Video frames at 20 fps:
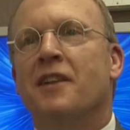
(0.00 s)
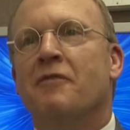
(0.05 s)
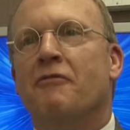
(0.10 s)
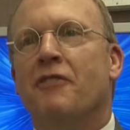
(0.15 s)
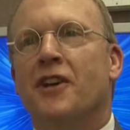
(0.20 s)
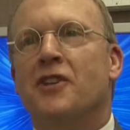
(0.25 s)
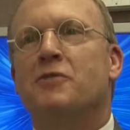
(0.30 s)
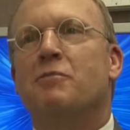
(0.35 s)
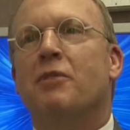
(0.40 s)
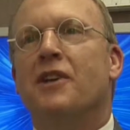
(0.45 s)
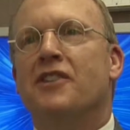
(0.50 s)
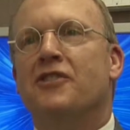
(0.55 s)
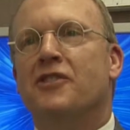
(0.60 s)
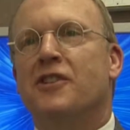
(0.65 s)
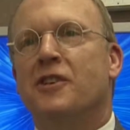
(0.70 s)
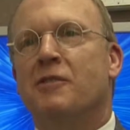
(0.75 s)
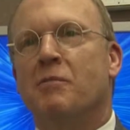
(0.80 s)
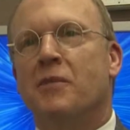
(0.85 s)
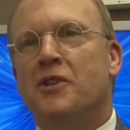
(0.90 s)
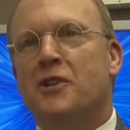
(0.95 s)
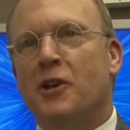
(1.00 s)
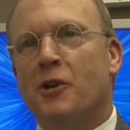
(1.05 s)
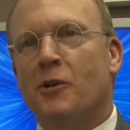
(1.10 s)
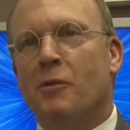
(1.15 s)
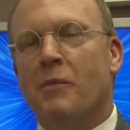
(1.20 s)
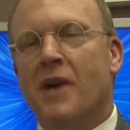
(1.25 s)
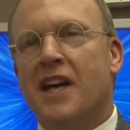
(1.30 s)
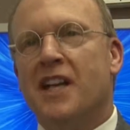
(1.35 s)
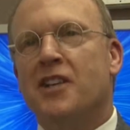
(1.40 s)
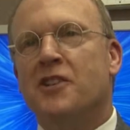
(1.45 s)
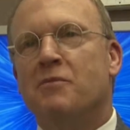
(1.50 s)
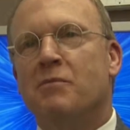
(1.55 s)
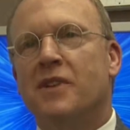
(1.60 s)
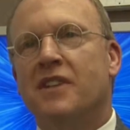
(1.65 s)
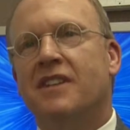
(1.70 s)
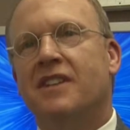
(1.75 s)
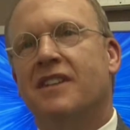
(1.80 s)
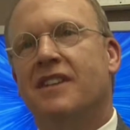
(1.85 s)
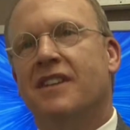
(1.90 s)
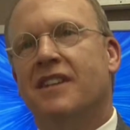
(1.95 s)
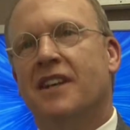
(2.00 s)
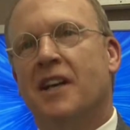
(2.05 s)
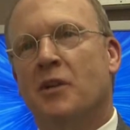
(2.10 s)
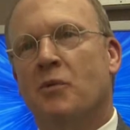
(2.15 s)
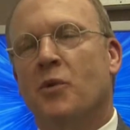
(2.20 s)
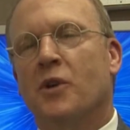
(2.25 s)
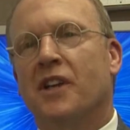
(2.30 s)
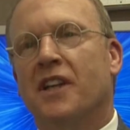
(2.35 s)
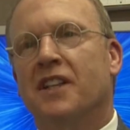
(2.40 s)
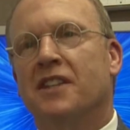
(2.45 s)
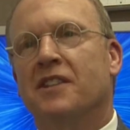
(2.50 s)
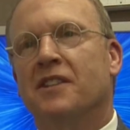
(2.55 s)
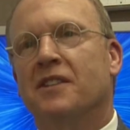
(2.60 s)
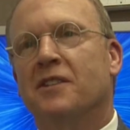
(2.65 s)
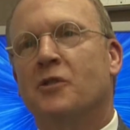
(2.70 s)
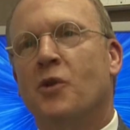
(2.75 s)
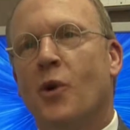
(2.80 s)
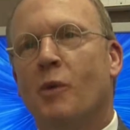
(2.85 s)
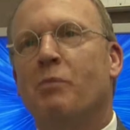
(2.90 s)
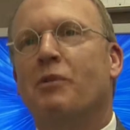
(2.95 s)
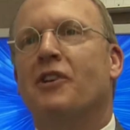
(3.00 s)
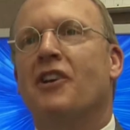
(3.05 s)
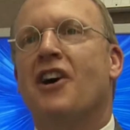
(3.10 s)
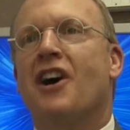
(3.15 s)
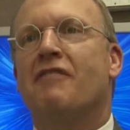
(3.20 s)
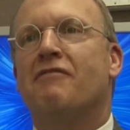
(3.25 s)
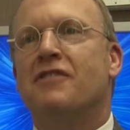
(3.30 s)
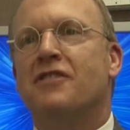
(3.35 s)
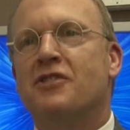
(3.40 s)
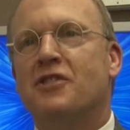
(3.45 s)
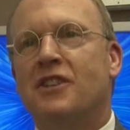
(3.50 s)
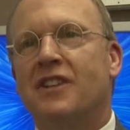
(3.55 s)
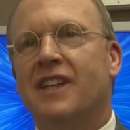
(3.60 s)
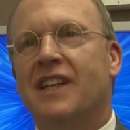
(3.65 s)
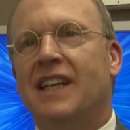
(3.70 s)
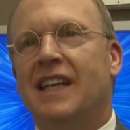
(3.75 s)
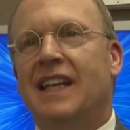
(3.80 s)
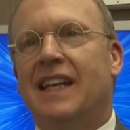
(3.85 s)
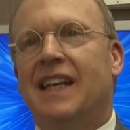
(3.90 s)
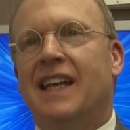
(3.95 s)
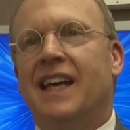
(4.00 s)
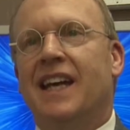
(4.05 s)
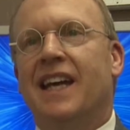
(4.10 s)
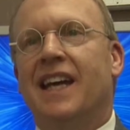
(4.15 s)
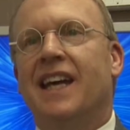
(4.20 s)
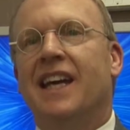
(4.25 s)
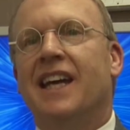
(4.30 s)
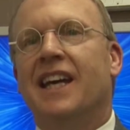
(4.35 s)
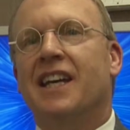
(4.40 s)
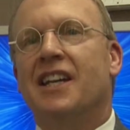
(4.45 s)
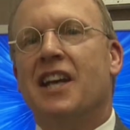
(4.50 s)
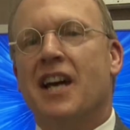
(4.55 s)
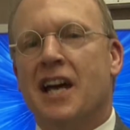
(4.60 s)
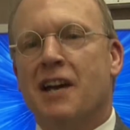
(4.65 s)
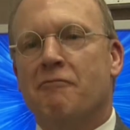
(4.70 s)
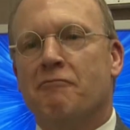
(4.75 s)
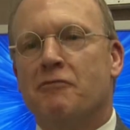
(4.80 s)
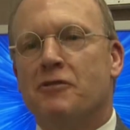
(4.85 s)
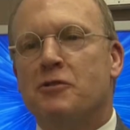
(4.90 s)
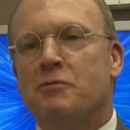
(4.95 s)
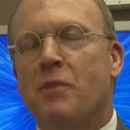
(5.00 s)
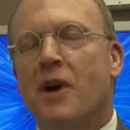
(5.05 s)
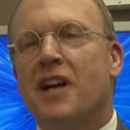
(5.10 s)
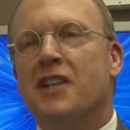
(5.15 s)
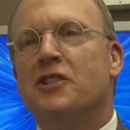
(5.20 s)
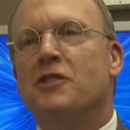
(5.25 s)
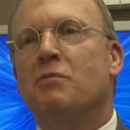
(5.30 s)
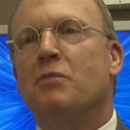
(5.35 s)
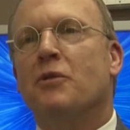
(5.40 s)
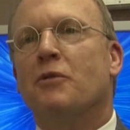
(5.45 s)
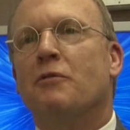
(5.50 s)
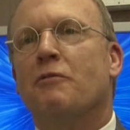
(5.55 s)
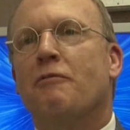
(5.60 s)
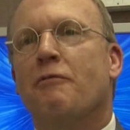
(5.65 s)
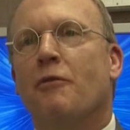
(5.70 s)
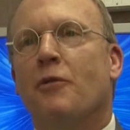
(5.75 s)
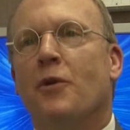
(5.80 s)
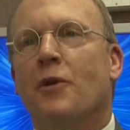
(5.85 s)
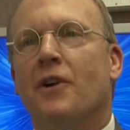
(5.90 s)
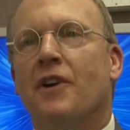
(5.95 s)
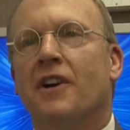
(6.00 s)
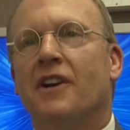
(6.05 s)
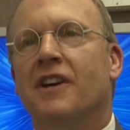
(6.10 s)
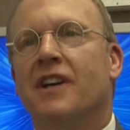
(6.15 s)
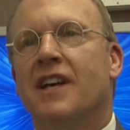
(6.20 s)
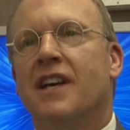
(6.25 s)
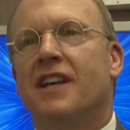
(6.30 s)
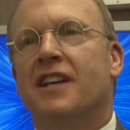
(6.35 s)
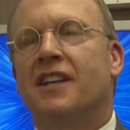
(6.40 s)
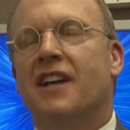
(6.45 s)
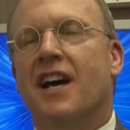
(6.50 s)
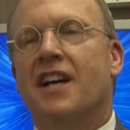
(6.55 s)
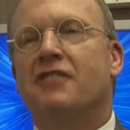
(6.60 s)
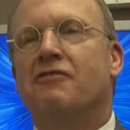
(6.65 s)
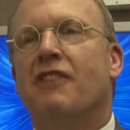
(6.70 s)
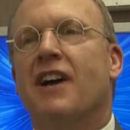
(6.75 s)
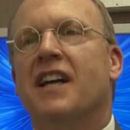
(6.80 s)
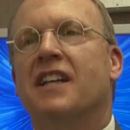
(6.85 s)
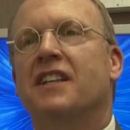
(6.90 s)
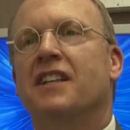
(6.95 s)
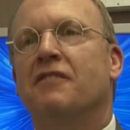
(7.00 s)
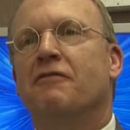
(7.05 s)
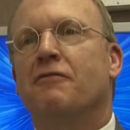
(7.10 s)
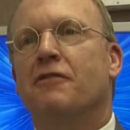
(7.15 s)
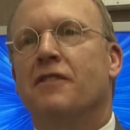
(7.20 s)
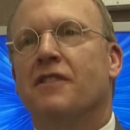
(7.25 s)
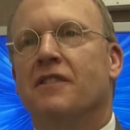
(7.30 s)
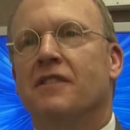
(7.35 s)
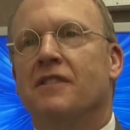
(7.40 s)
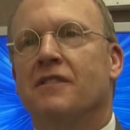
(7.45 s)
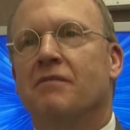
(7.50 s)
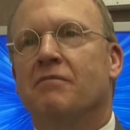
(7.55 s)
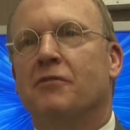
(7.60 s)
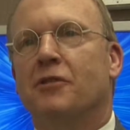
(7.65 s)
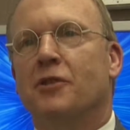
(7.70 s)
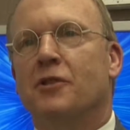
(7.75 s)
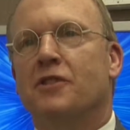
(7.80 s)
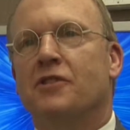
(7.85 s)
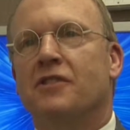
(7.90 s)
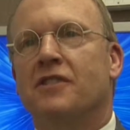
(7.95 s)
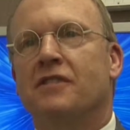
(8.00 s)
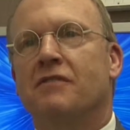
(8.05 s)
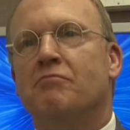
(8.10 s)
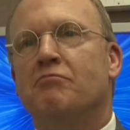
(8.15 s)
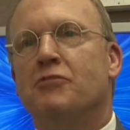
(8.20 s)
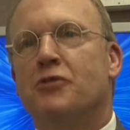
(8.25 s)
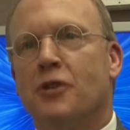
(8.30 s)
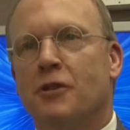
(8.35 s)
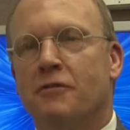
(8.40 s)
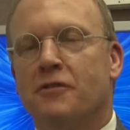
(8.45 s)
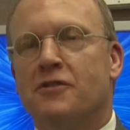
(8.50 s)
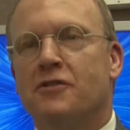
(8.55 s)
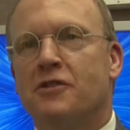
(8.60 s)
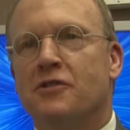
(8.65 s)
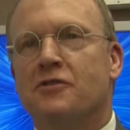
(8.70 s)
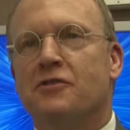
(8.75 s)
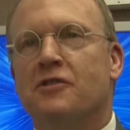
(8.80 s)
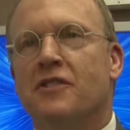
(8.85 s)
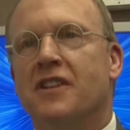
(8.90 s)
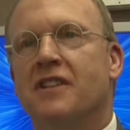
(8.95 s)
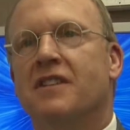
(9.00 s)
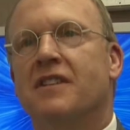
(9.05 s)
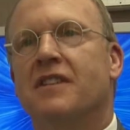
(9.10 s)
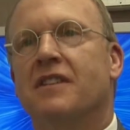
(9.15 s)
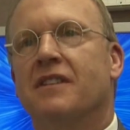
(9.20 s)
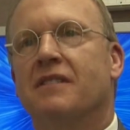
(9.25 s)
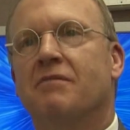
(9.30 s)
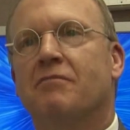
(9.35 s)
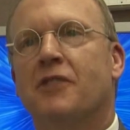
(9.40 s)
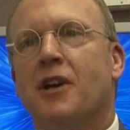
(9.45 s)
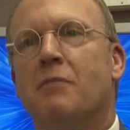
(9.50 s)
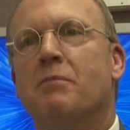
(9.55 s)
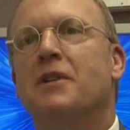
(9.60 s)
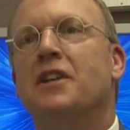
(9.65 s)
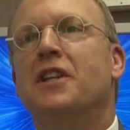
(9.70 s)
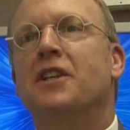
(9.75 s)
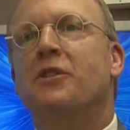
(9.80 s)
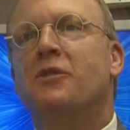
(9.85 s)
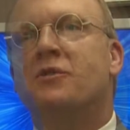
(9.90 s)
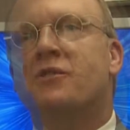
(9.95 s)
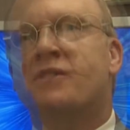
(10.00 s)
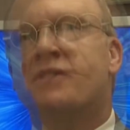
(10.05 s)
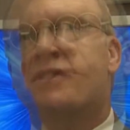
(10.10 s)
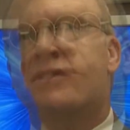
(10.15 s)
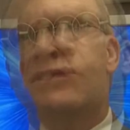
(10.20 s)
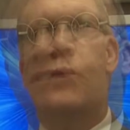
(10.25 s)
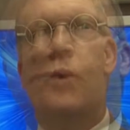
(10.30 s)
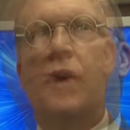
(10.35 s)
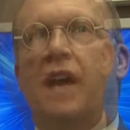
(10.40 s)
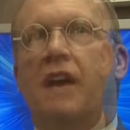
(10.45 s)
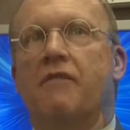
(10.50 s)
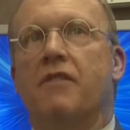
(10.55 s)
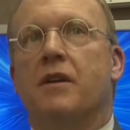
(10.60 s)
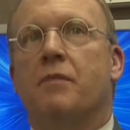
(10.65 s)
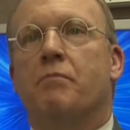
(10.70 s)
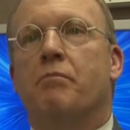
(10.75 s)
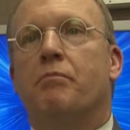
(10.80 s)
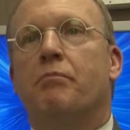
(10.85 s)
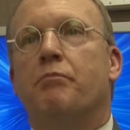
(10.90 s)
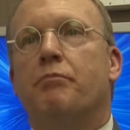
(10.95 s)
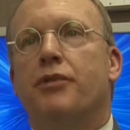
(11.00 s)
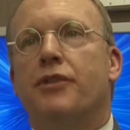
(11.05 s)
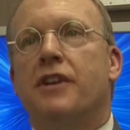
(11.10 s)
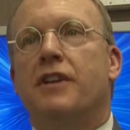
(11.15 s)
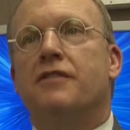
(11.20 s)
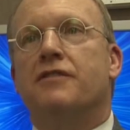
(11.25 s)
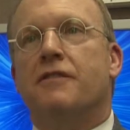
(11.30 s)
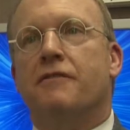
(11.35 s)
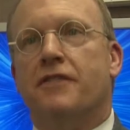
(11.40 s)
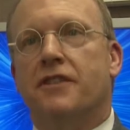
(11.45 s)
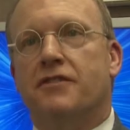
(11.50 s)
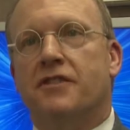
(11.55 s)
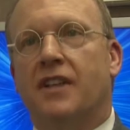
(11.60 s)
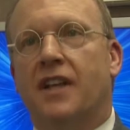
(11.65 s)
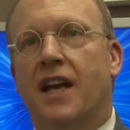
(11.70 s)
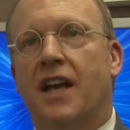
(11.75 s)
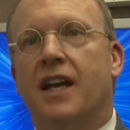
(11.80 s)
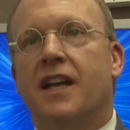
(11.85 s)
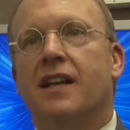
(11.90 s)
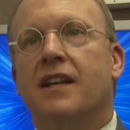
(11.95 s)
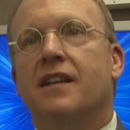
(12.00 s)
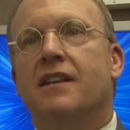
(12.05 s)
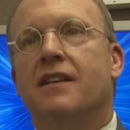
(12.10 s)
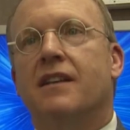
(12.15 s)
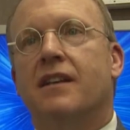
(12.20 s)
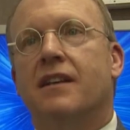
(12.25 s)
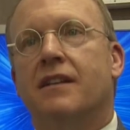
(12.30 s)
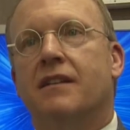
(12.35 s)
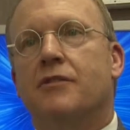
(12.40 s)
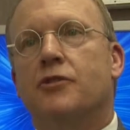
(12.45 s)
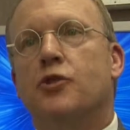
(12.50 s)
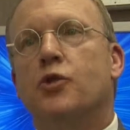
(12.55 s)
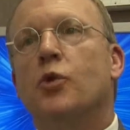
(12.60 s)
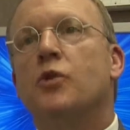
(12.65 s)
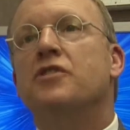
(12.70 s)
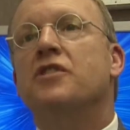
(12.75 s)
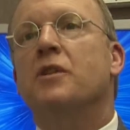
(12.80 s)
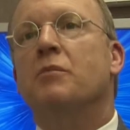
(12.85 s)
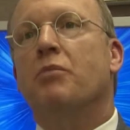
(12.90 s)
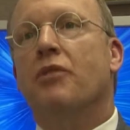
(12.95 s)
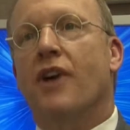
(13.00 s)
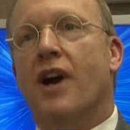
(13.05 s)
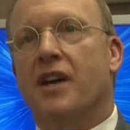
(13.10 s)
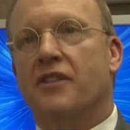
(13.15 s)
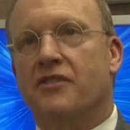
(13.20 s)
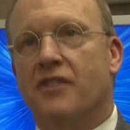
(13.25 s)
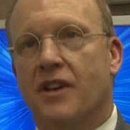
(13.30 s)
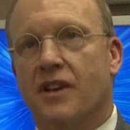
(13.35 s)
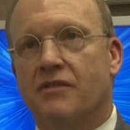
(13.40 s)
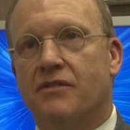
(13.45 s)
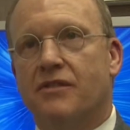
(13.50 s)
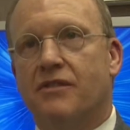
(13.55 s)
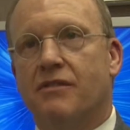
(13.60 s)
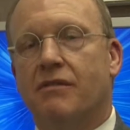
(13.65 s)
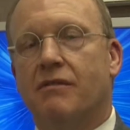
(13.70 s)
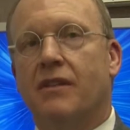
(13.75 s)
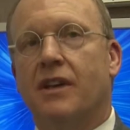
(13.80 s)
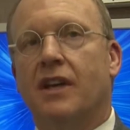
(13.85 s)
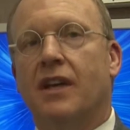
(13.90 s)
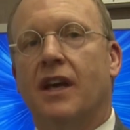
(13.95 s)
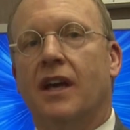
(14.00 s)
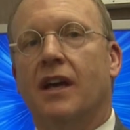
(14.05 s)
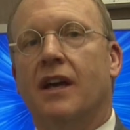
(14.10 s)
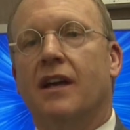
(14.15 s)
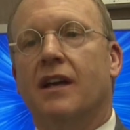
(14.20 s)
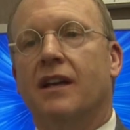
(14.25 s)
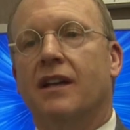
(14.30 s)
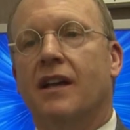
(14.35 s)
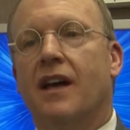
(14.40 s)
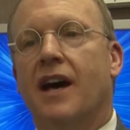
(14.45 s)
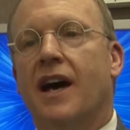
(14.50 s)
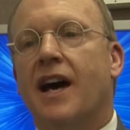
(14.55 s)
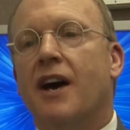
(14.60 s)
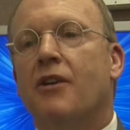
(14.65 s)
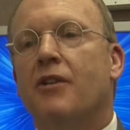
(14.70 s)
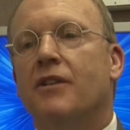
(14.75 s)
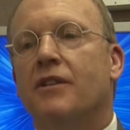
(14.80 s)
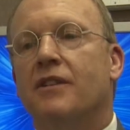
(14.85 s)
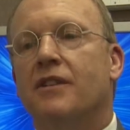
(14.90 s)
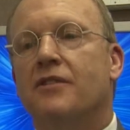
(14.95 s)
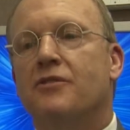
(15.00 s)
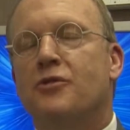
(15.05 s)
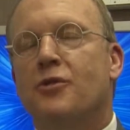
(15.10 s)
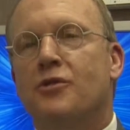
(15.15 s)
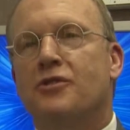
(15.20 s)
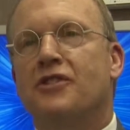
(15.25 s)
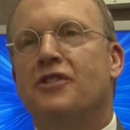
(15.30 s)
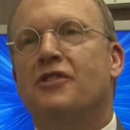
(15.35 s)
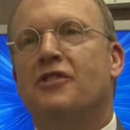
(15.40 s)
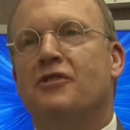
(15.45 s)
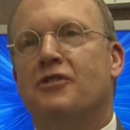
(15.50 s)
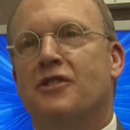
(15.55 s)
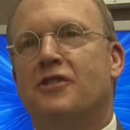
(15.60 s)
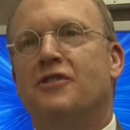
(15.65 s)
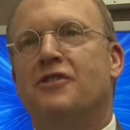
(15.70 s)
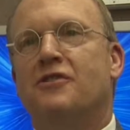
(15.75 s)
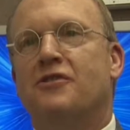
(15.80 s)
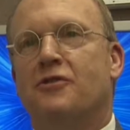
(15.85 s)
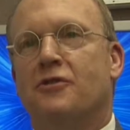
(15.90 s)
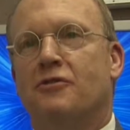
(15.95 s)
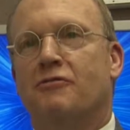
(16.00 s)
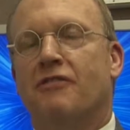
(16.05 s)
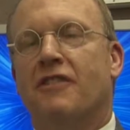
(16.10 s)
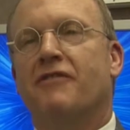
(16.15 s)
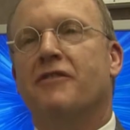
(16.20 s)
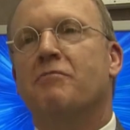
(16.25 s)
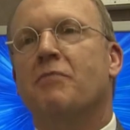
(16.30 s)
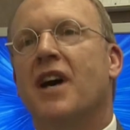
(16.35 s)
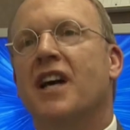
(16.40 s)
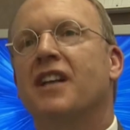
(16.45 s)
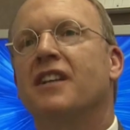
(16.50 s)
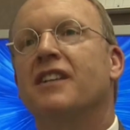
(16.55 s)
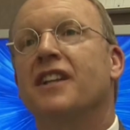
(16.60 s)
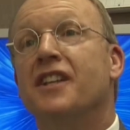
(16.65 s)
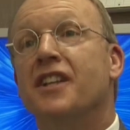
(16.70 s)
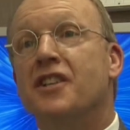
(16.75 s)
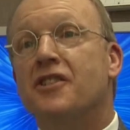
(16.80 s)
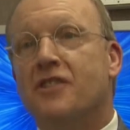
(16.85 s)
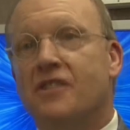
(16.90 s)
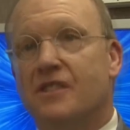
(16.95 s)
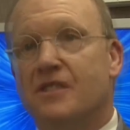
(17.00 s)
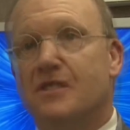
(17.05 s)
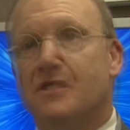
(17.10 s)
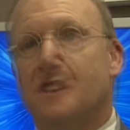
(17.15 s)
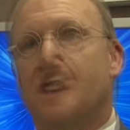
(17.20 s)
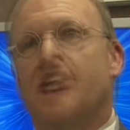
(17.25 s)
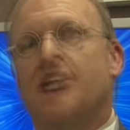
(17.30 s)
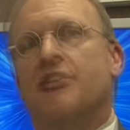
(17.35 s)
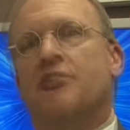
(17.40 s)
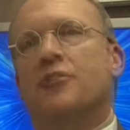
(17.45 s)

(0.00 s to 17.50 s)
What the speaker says: I'm Vice President of Material Management. I work in the corporate office, and I'm responsible for contracting for the goods and services that the company uses. We have a pretty sophisticated sourcing process. Our sourcing decisions are driven by clinicians.